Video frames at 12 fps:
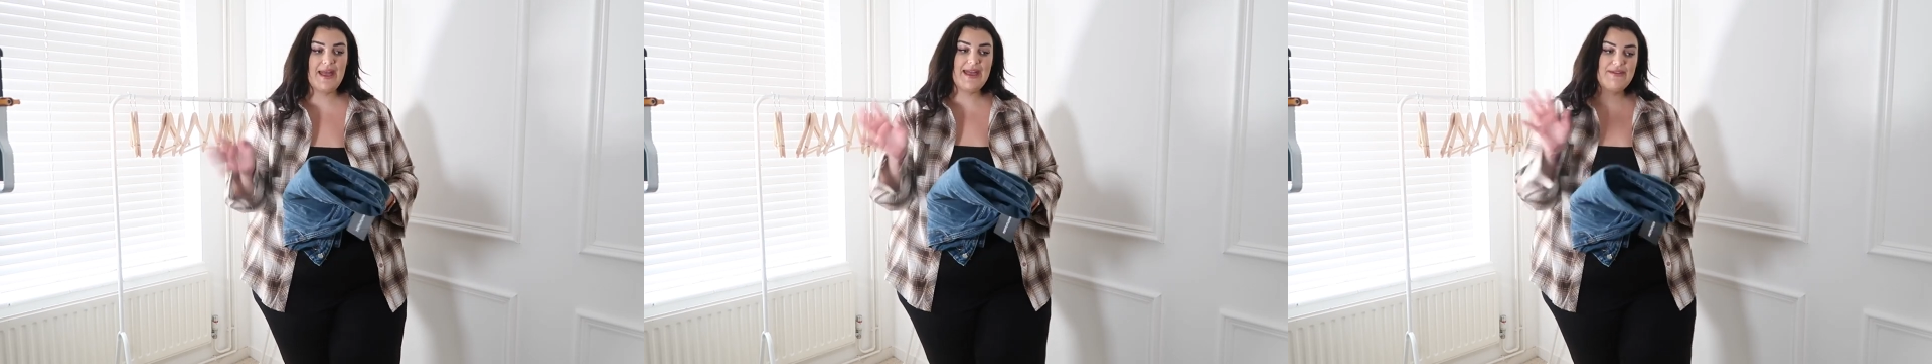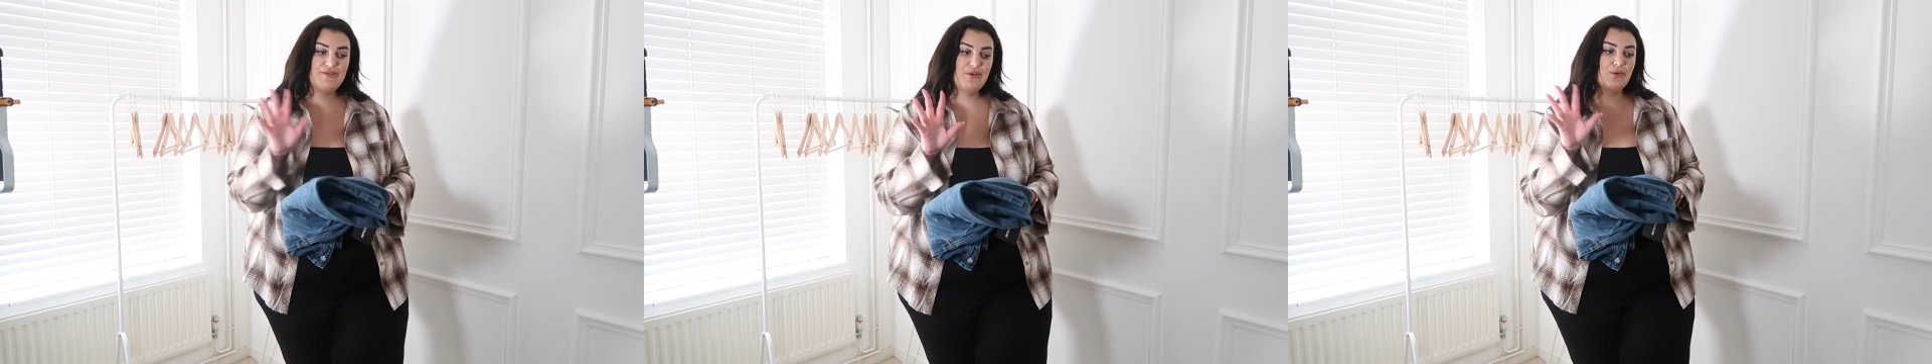
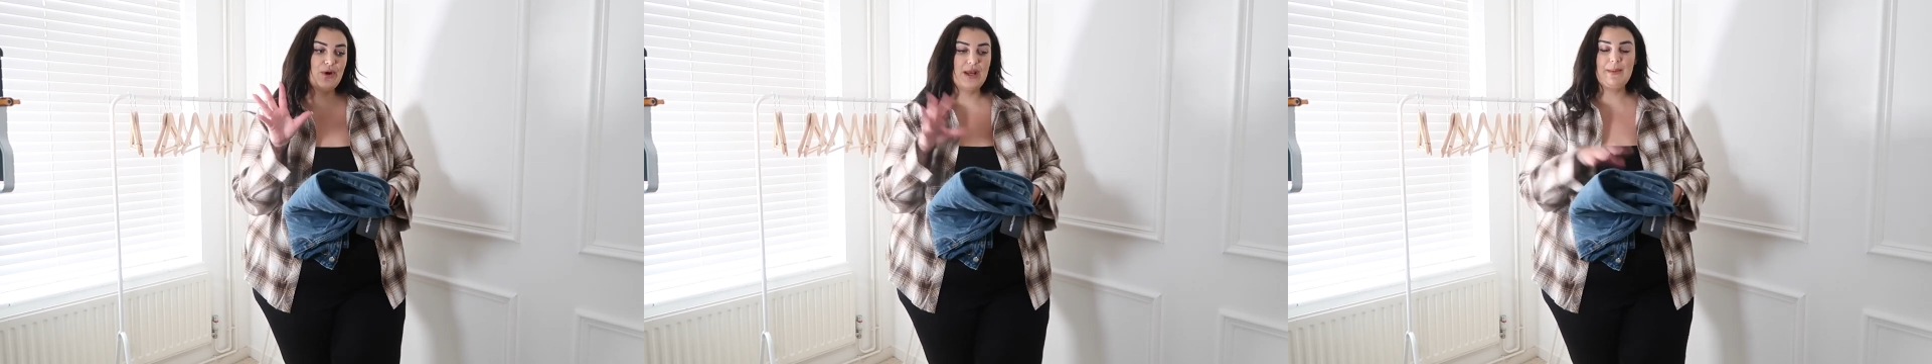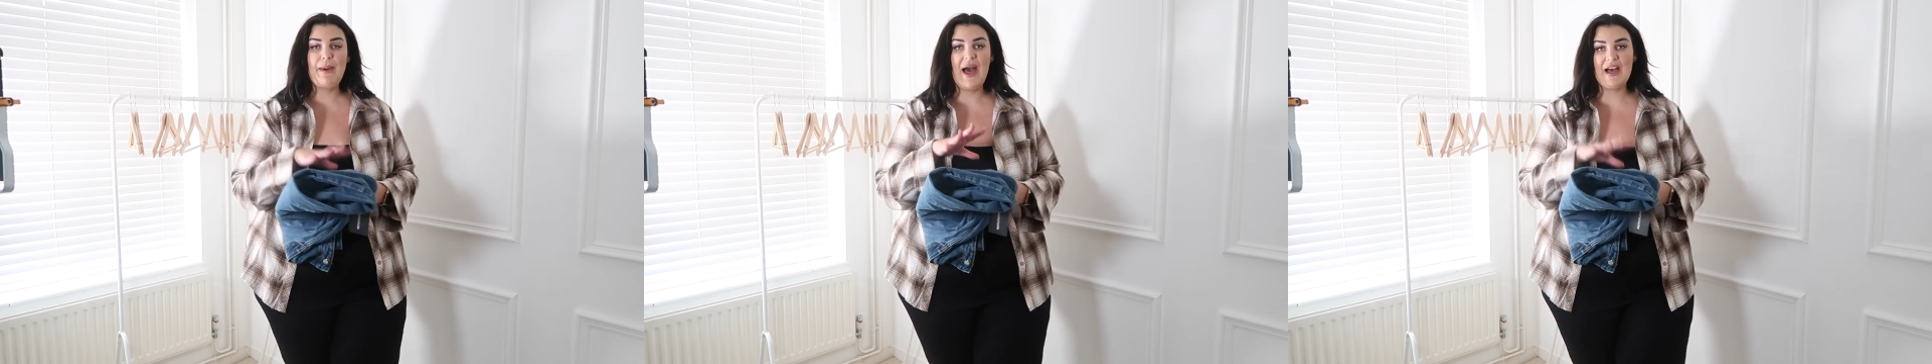if you're
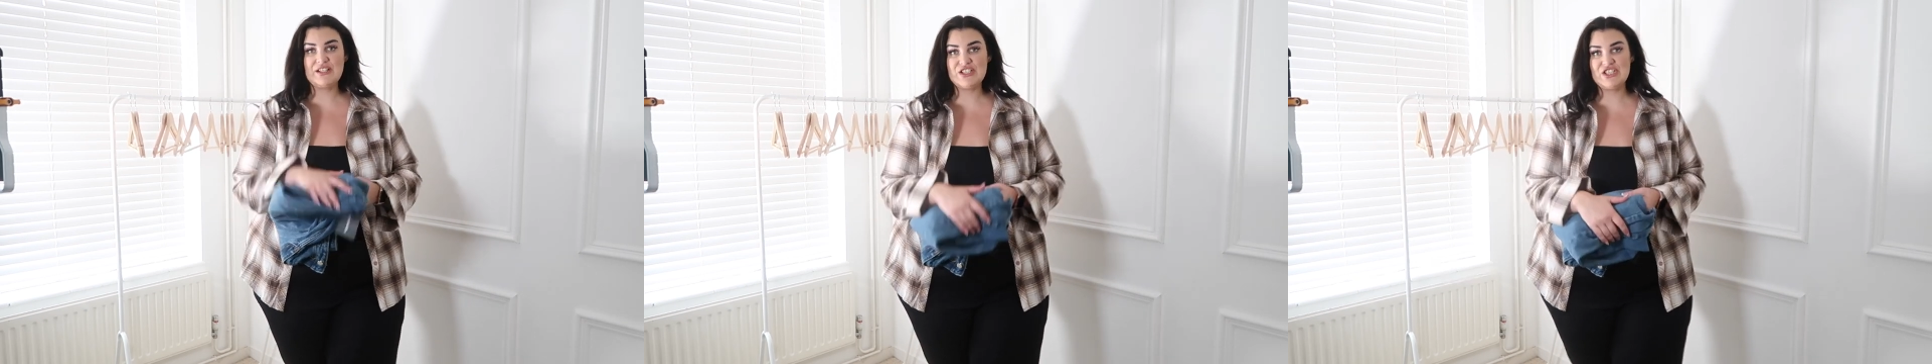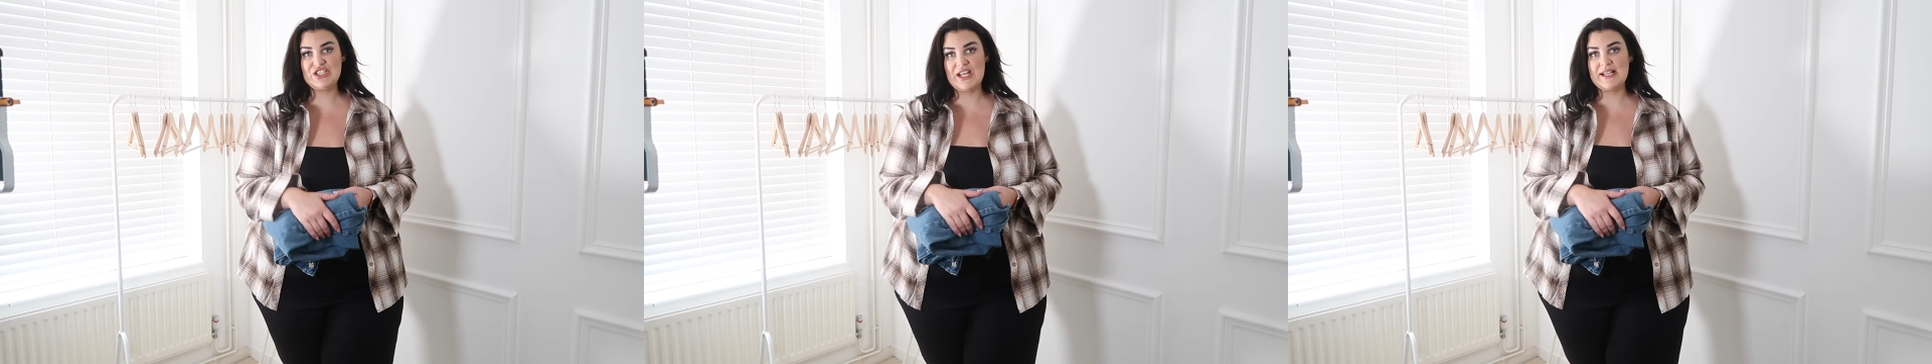going to
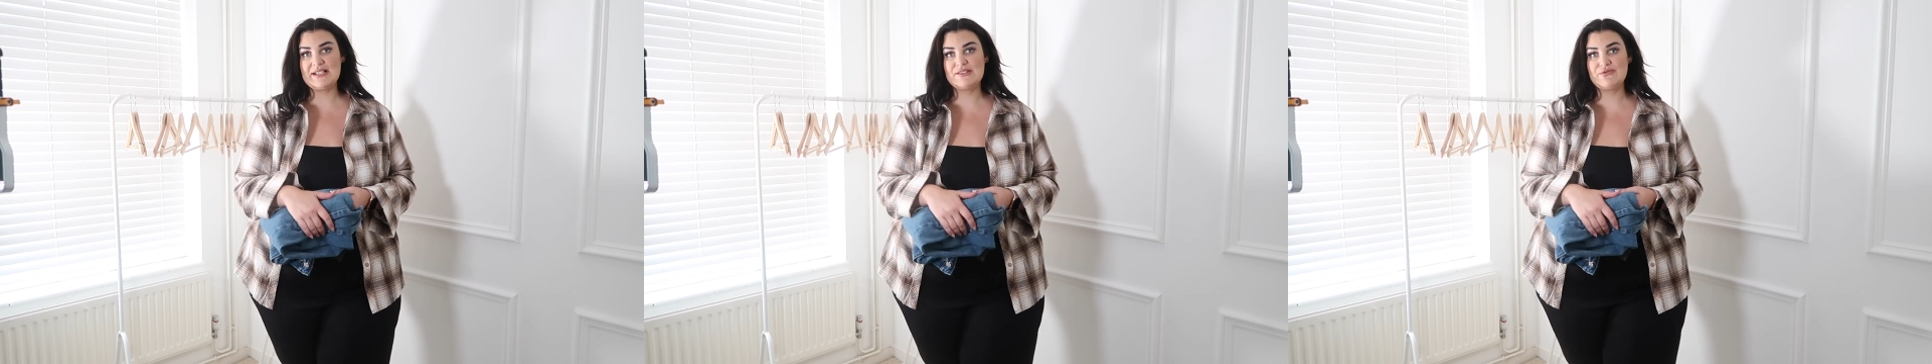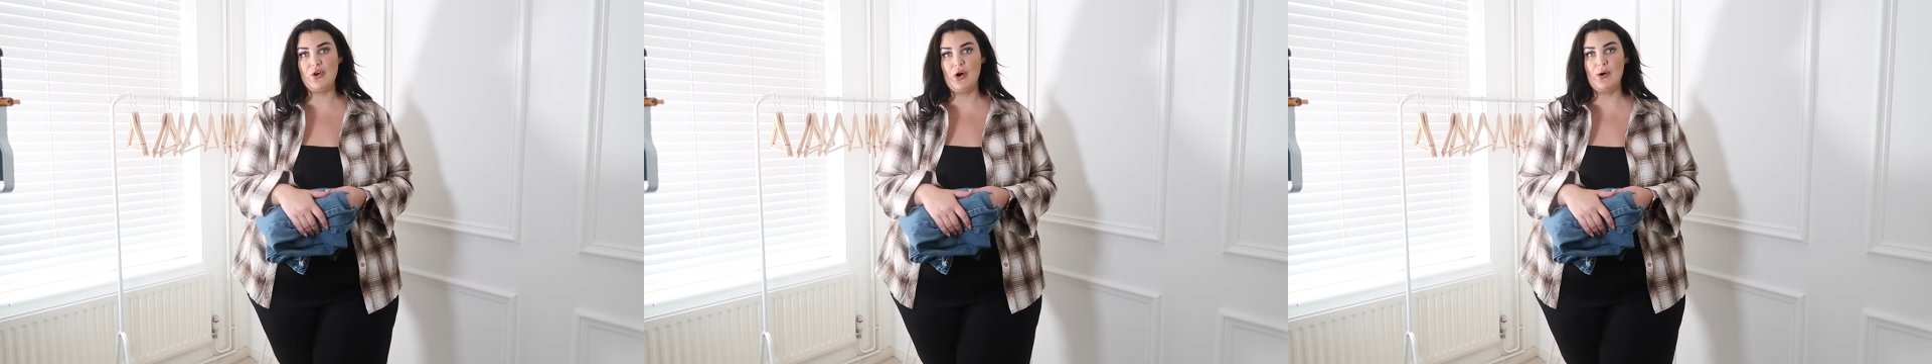purchase jeans
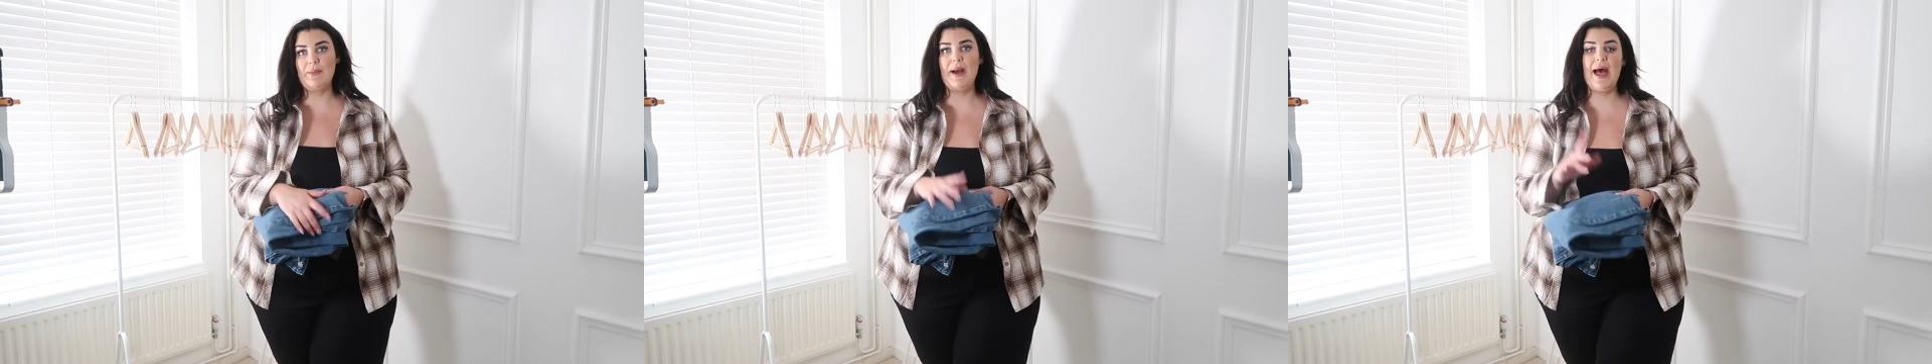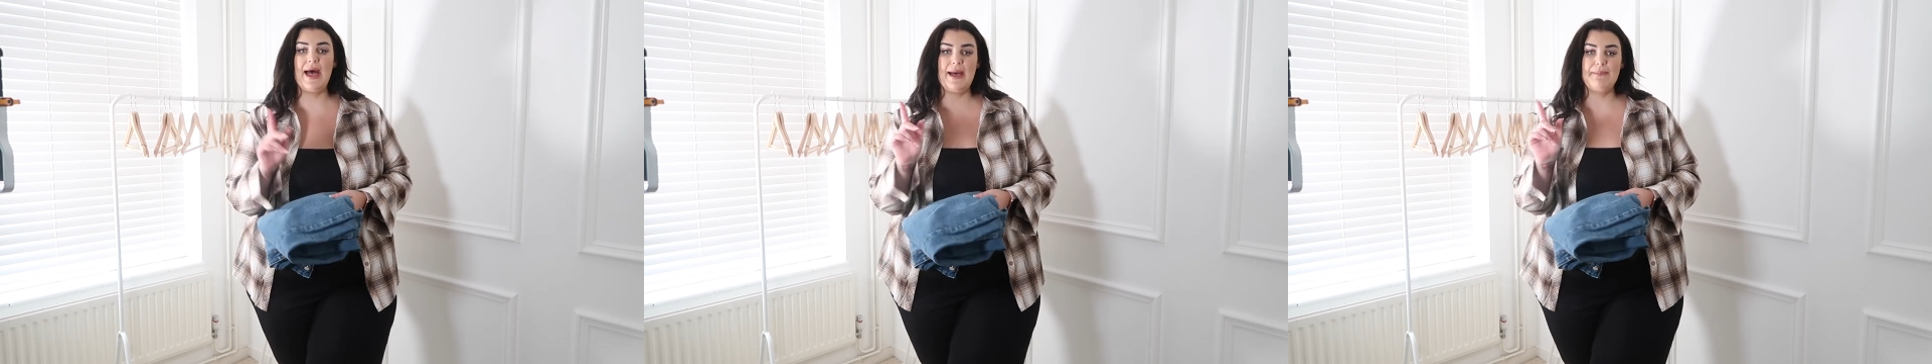from
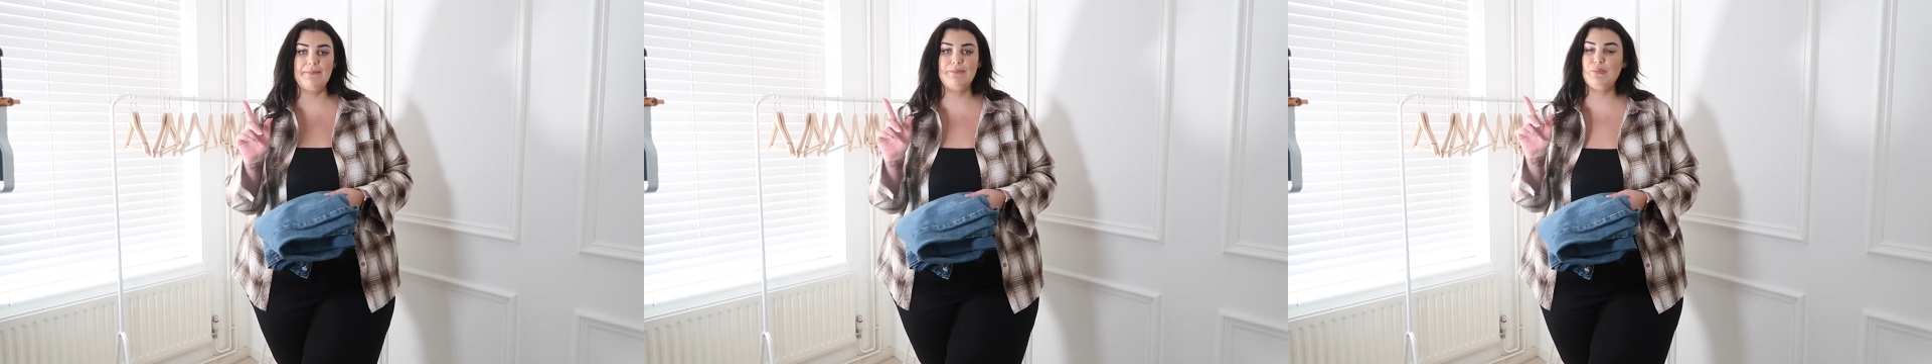um,